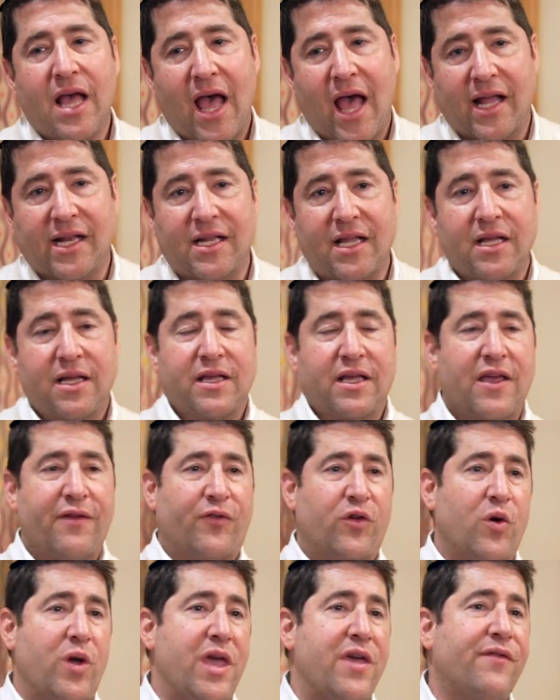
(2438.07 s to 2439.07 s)
And
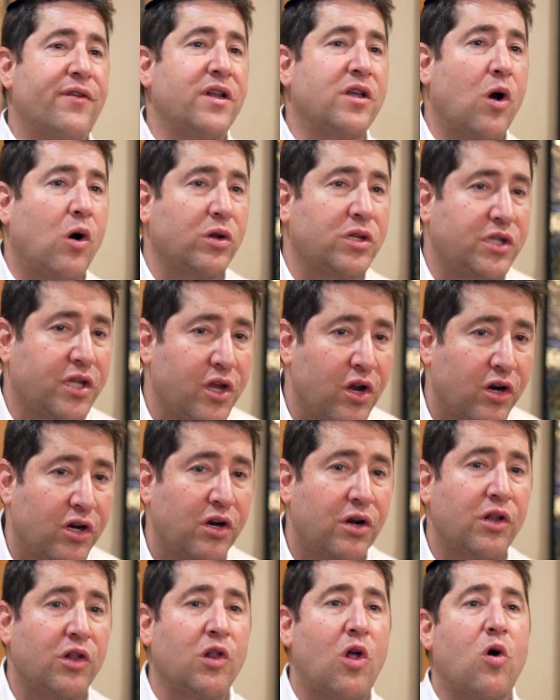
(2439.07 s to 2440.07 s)
if you even go to
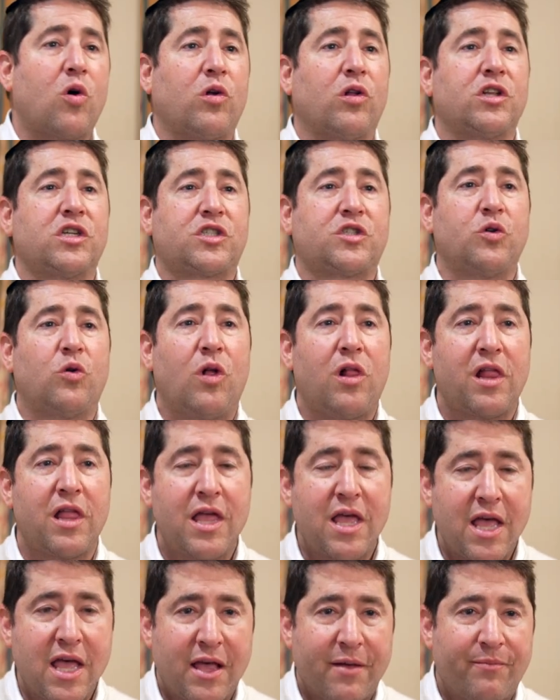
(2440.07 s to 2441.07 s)
your local shul,